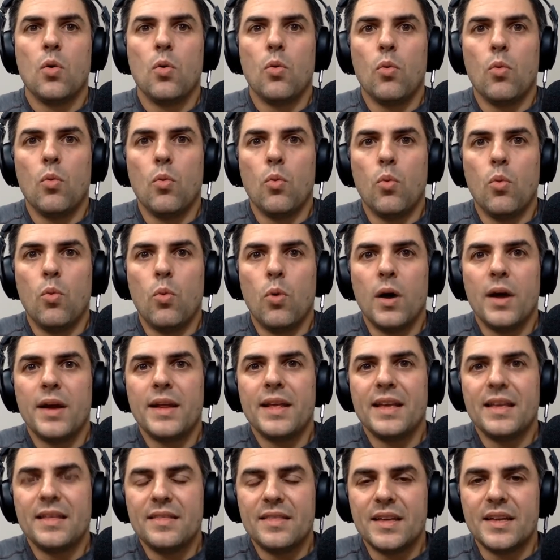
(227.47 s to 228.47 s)
what
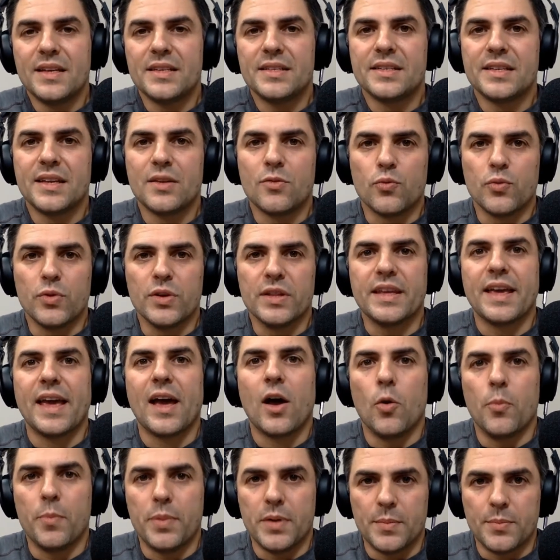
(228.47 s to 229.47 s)
in this can really
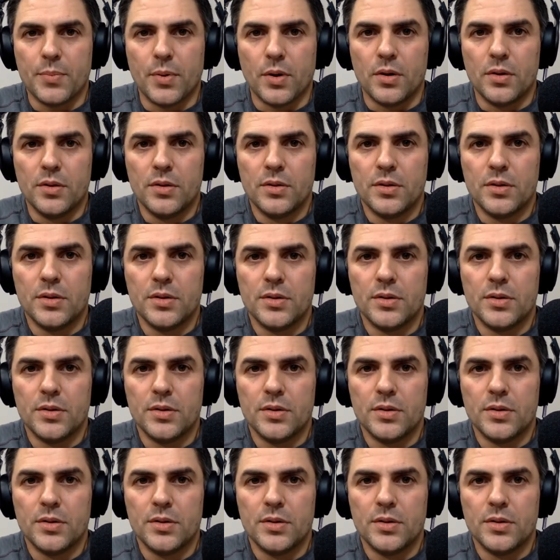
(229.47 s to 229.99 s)
help people.